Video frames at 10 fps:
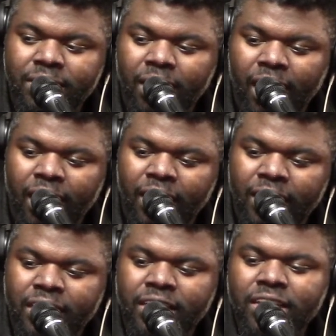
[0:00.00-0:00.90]

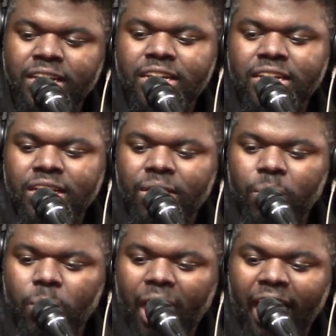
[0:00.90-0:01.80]
Uh,
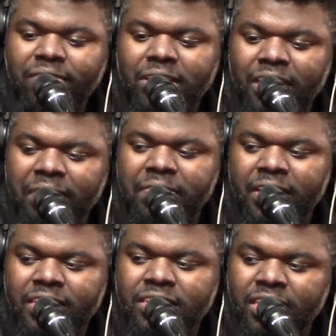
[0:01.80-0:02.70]
after Deafy
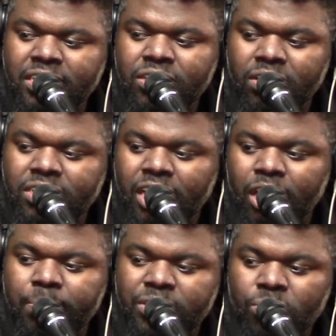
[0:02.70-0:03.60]
gets in, he starts
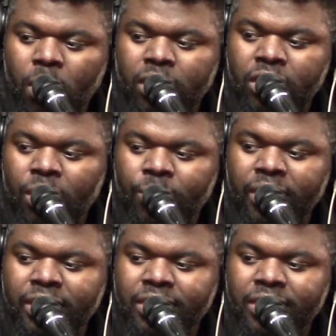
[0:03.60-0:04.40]
setting up his squad to go in.